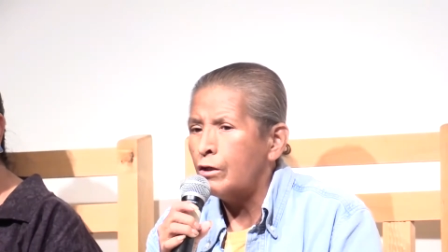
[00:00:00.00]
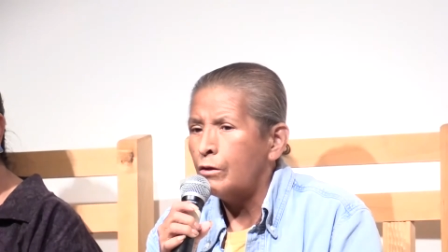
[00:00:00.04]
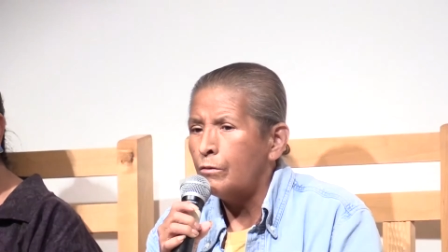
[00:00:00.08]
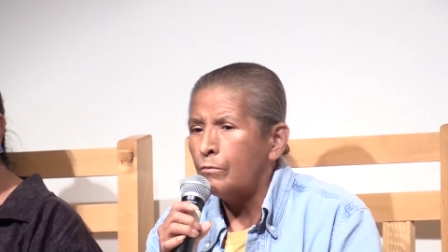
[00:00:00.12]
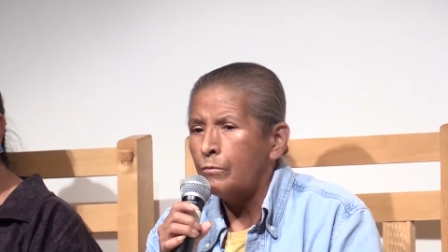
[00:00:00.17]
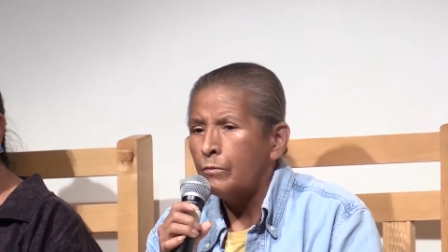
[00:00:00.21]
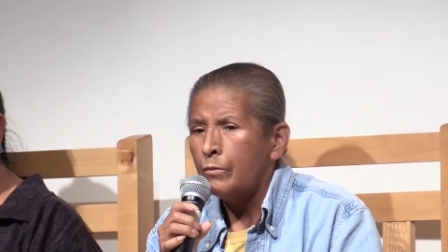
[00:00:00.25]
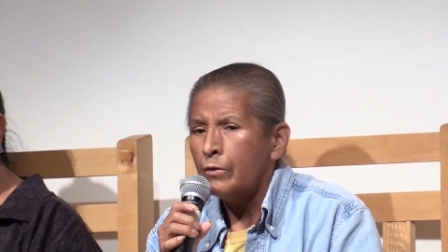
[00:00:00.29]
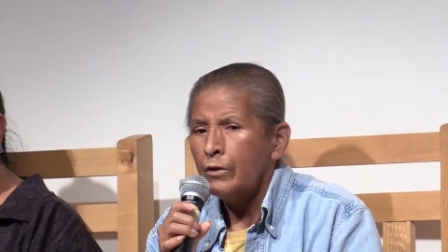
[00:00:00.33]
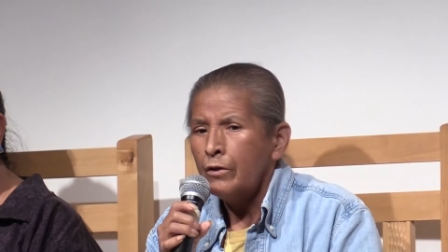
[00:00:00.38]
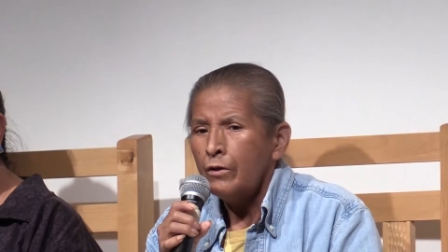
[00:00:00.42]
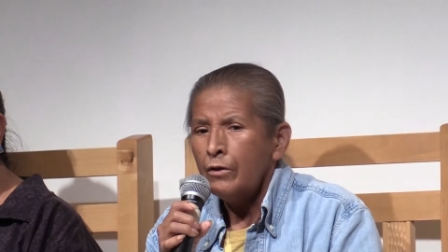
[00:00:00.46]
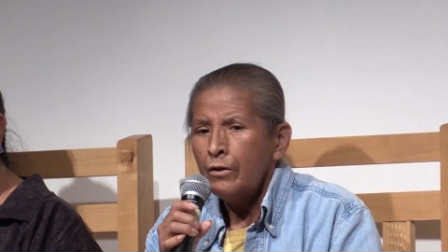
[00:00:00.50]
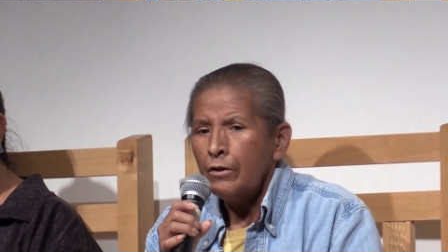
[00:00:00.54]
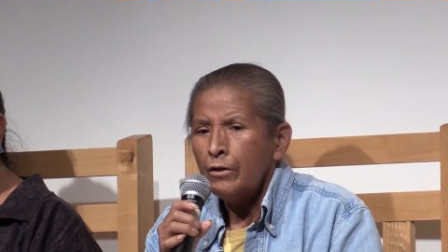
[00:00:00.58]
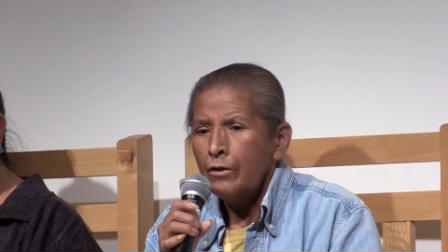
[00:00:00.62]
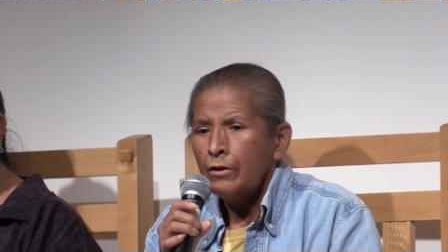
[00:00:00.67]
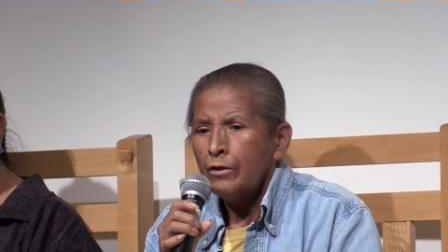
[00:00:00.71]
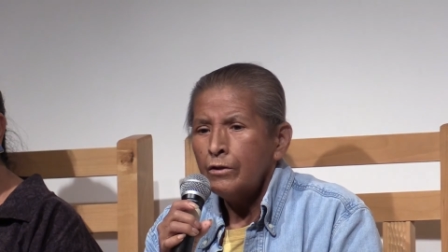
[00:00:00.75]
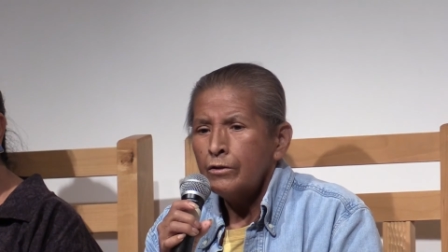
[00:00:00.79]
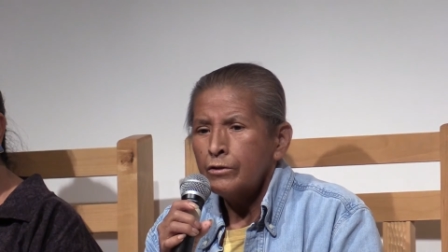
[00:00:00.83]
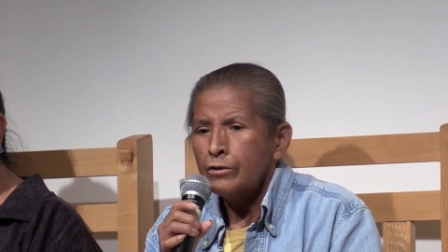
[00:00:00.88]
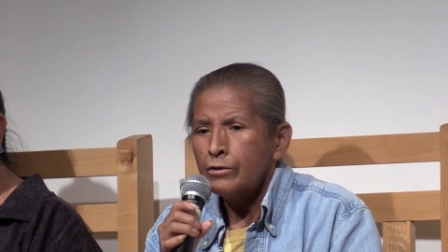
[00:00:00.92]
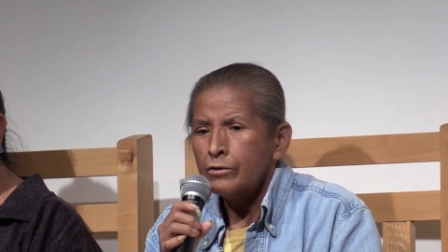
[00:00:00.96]
come
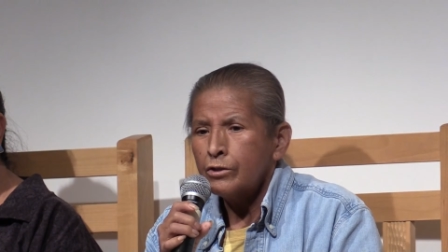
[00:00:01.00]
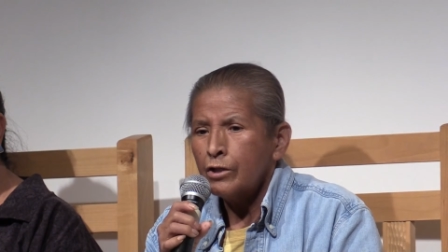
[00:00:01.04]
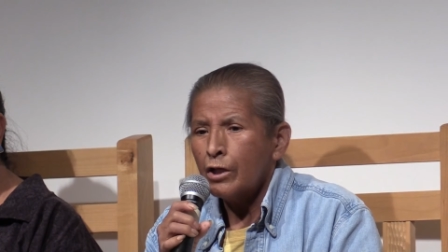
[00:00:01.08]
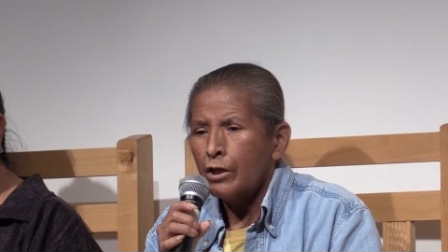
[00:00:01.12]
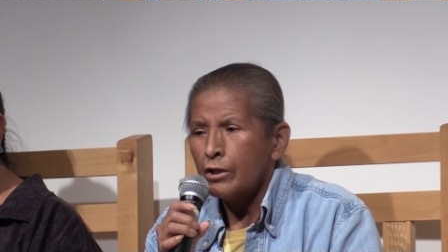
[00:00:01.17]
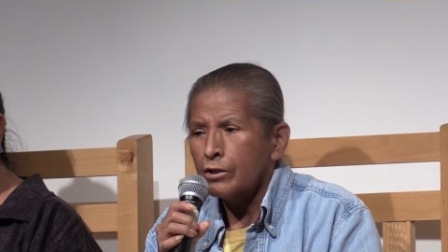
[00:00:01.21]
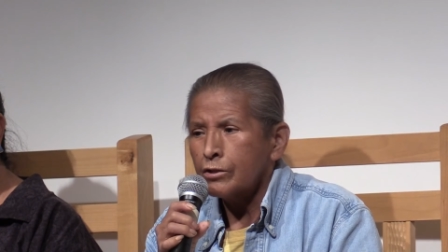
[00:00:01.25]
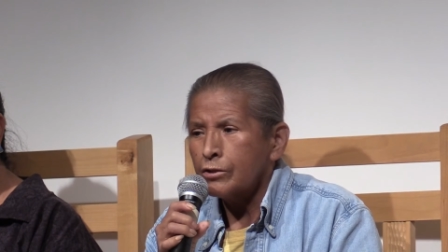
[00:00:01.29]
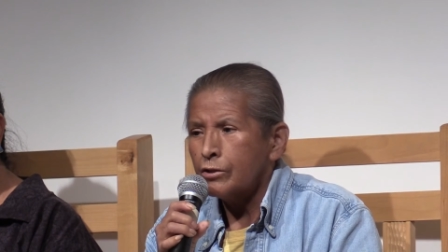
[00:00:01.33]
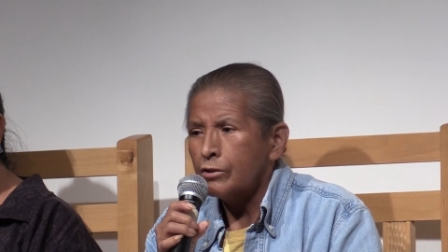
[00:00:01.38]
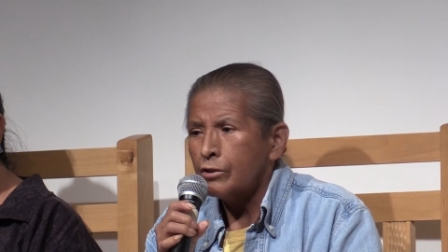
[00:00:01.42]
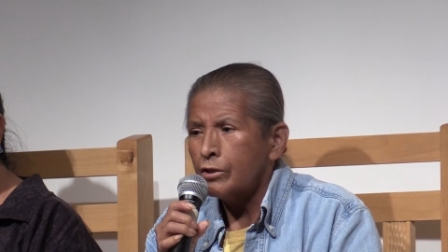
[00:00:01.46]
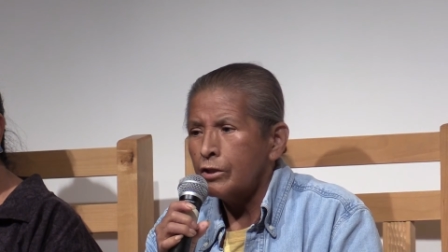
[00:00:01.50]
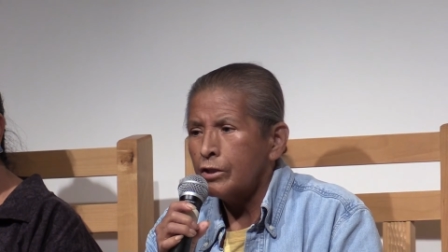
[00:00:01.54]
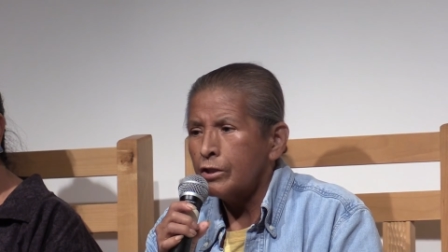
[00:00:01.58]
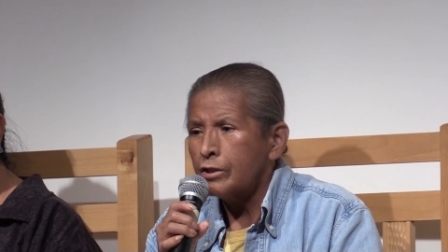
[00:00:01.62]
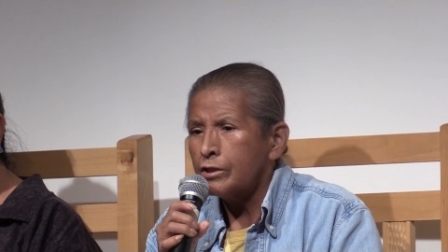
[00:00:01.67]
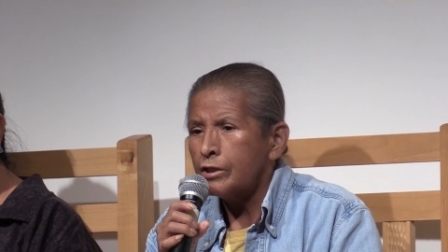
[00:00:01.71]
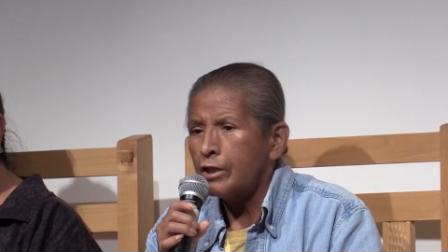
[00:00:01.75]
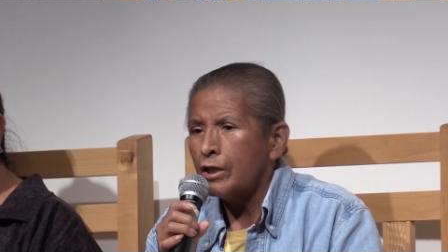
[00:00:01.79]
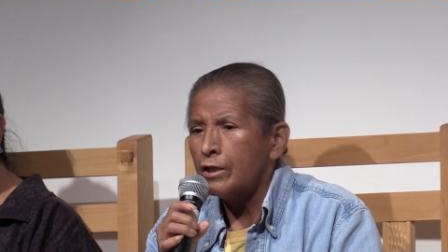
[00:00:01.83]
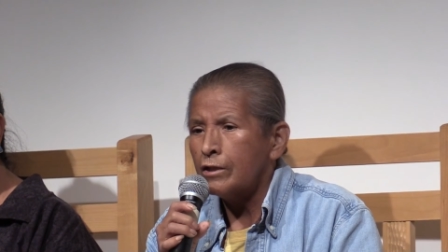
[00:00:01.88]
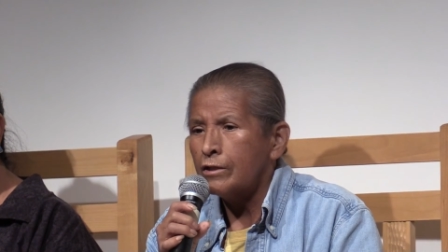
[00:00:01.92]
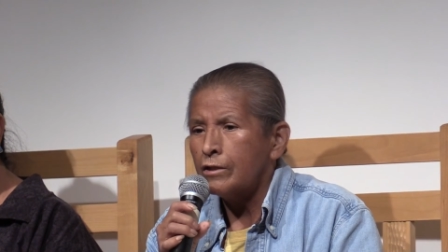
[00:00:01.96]
to talk to her
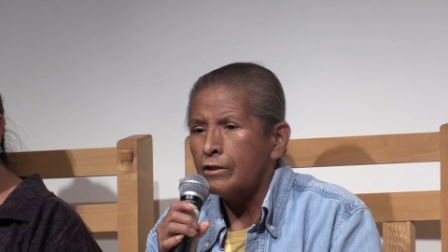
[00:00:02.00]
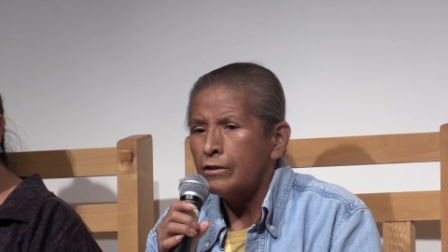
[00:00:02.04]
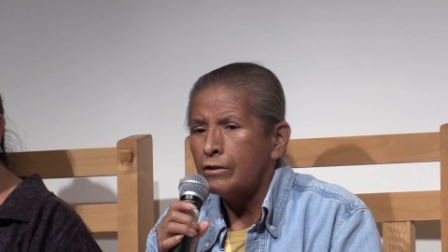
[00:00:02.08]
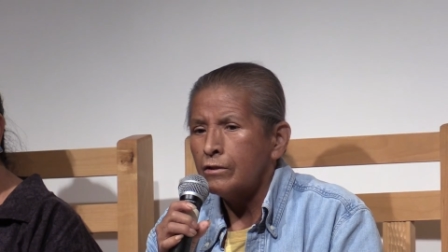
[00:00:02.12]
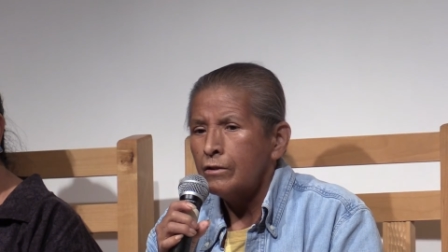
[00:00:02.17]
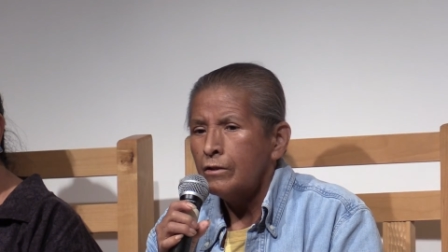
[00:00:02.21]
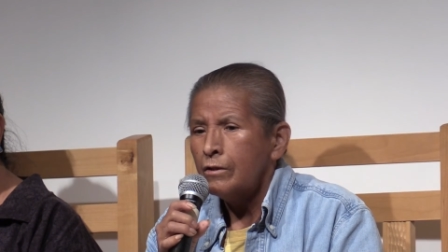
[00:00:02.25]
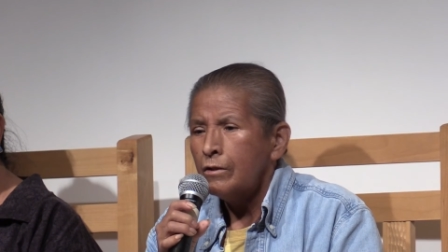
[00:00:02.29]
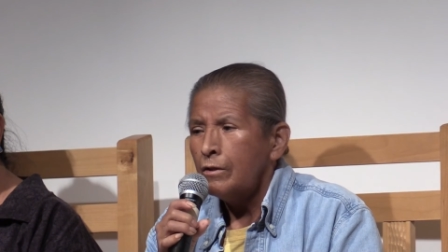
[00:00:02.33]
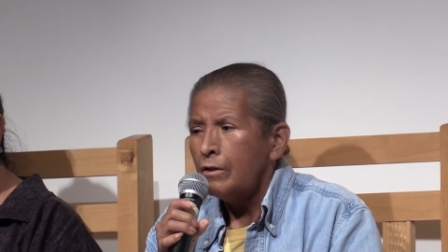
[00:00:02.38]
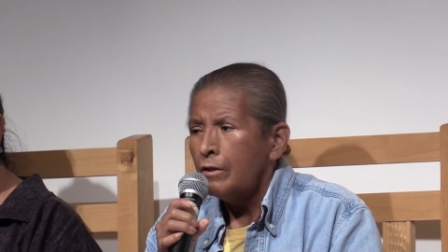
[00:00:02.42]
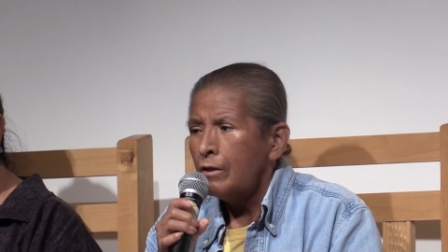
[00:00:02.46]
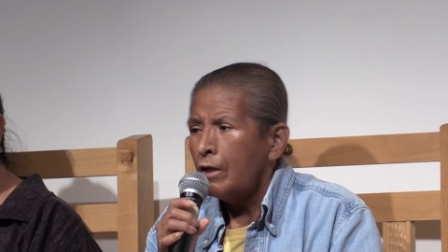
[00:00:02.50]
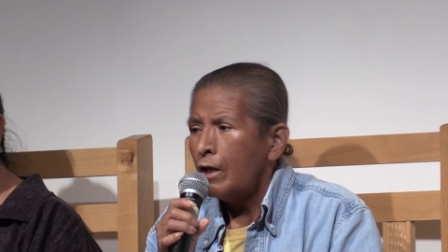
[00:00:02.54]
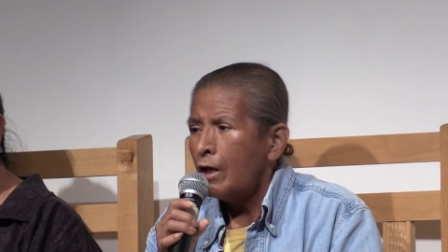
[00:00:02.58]
and tell her